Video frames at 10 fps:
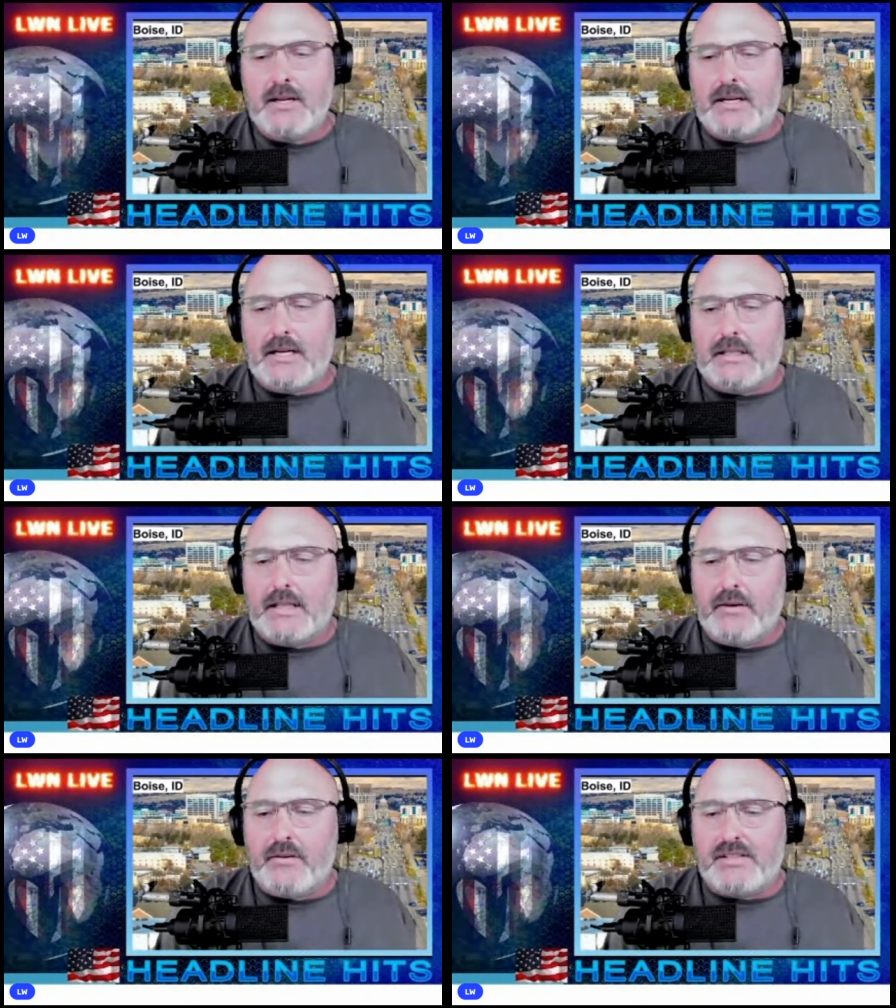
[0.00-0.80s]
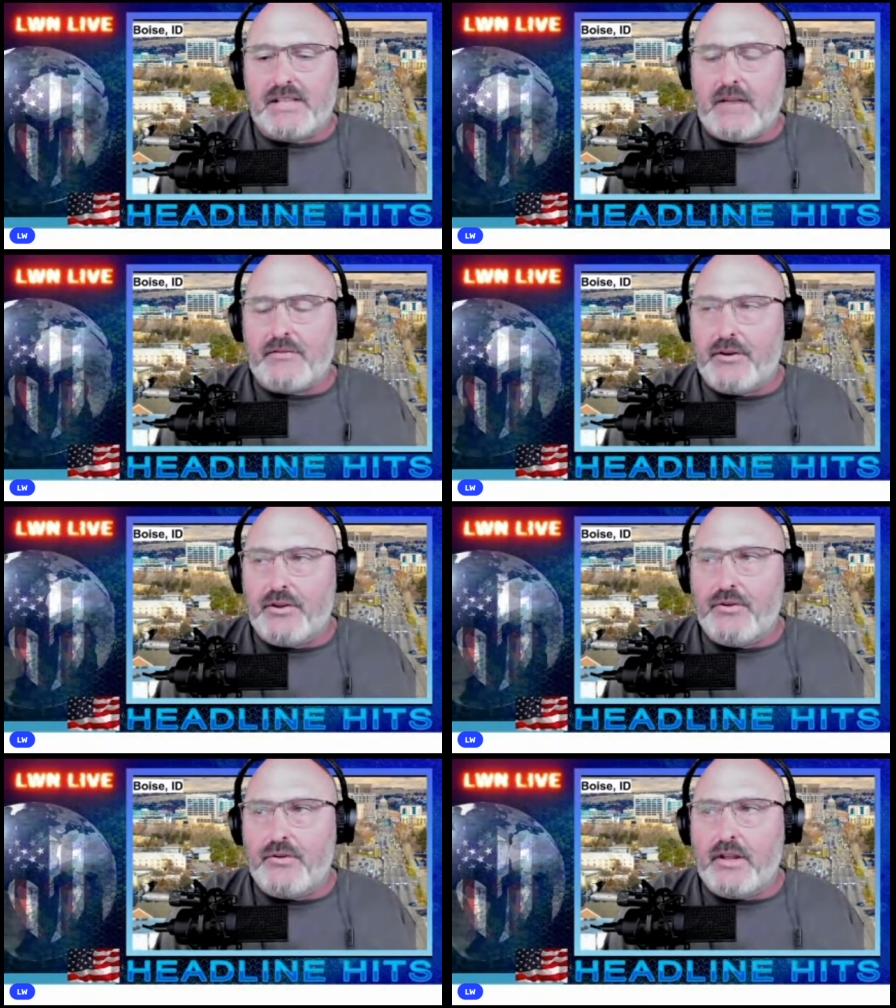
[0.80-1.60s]
later this
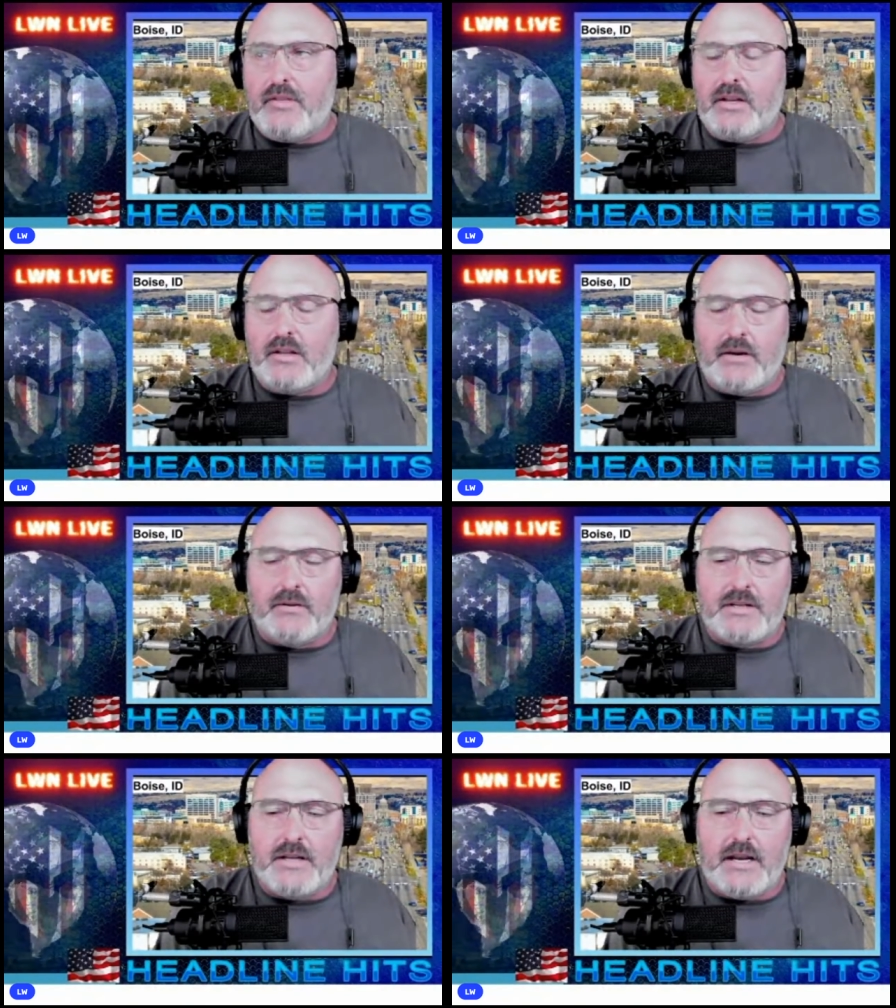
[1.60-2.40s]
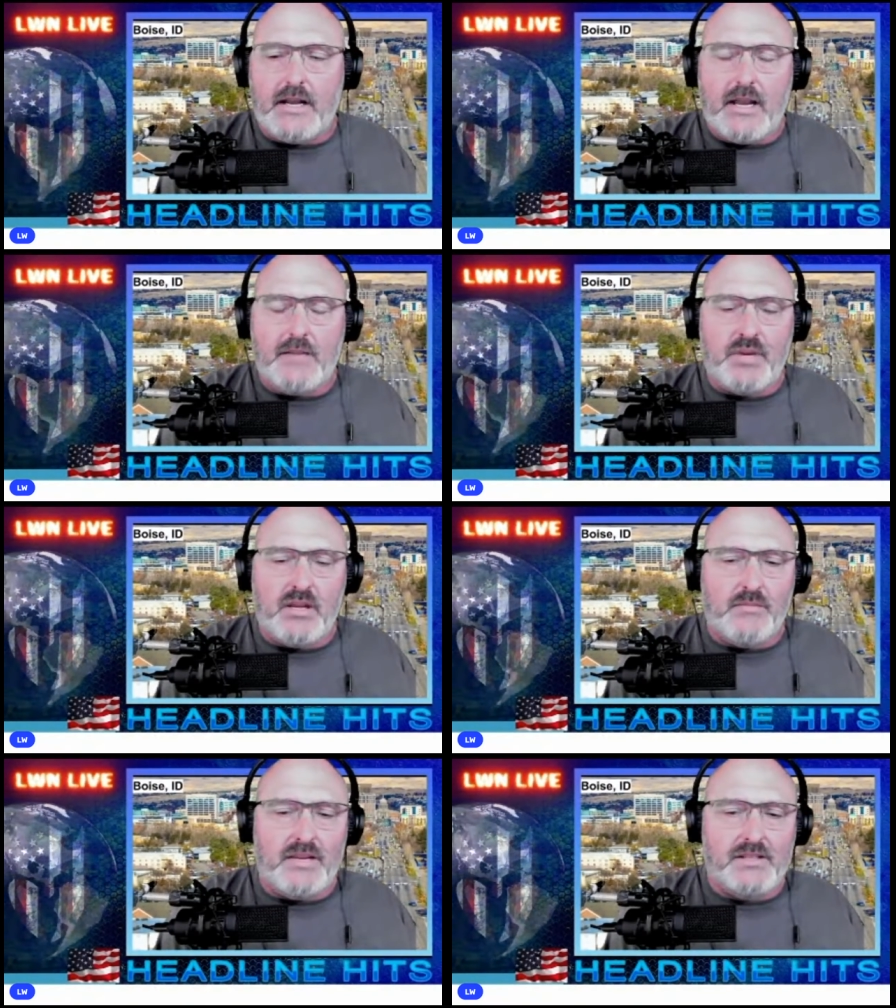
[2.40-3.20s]
afternoon. And then later tonight, 8 p.m.